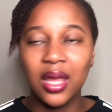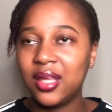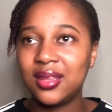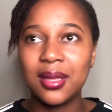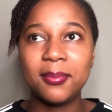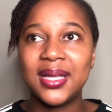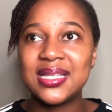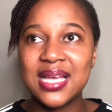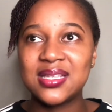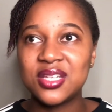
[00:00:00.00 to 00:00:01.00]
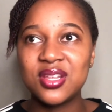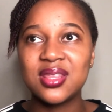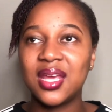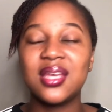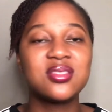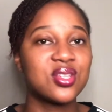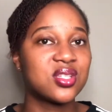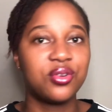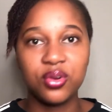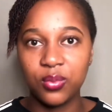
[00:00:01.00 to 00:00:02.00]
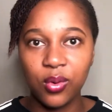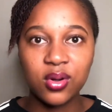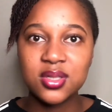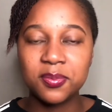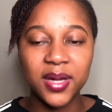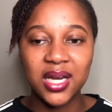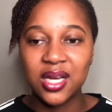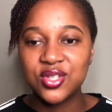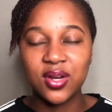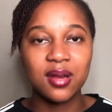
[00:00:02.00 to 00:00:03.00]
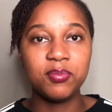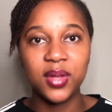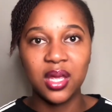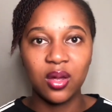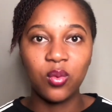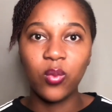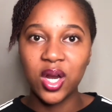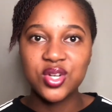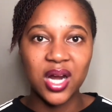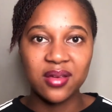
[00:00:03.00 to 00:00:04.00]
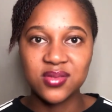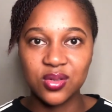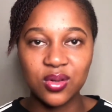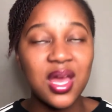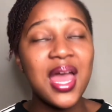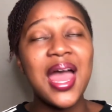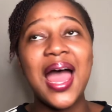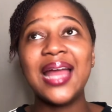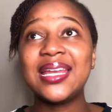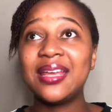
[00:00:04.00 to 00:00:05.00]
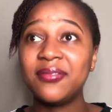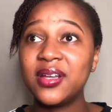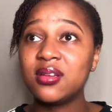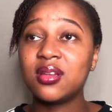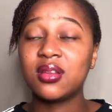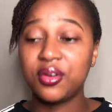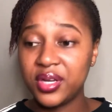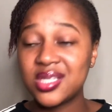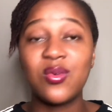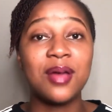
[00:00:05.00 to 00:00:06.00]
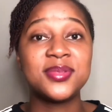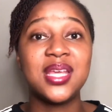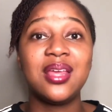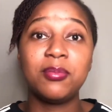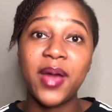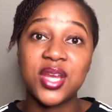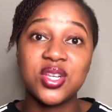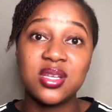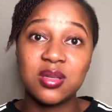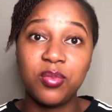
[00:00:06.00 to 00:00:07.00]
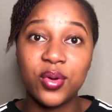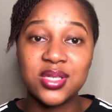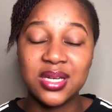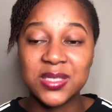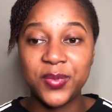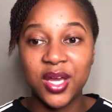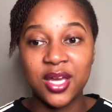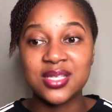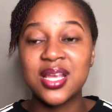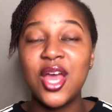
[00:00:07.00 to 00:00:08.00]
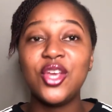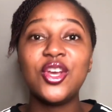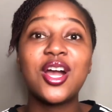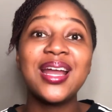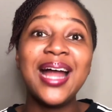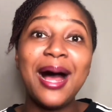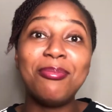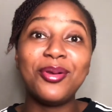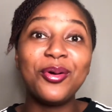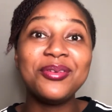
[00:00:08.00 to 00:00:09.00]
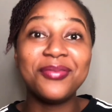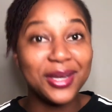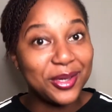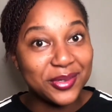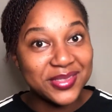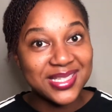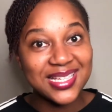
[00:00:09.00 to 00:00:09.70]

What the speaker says: the monetization thing is just a reward, but it shouldn't be what drives you. And even the reason why I'm saying passion is important is because you're gonna upload videos